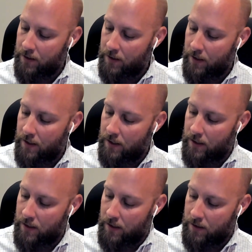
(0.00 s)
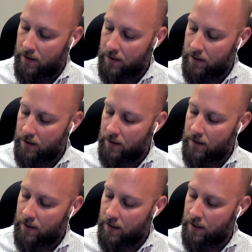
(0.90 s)

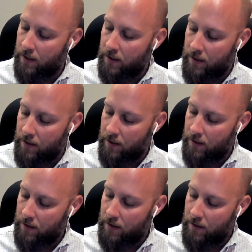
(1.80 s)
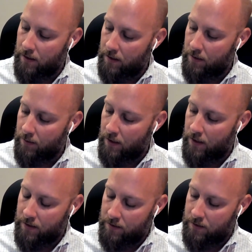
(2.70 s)
can
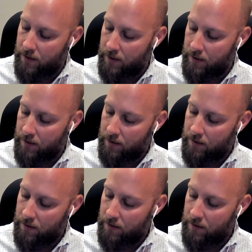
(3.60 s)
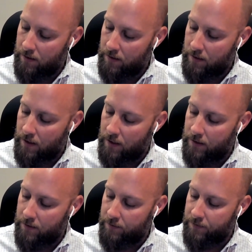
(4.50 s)
honestly kind
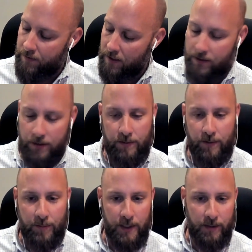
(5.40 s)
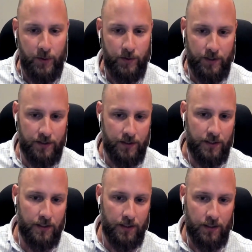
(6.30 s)
of deflect you from being more
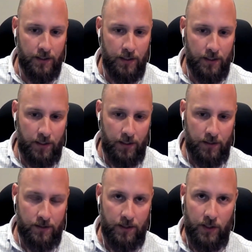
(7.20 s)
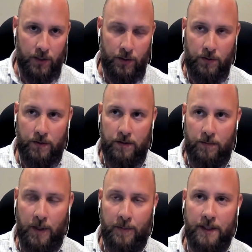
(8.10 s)
risky. So
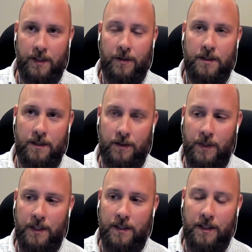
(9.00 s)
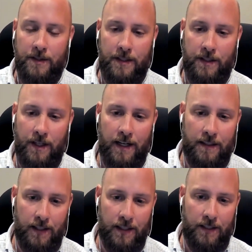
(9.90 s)
my mentor always says, what do you know that you're
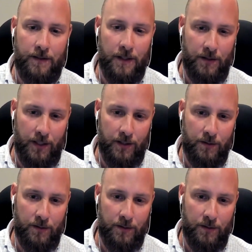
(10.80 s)
acting like you don't know?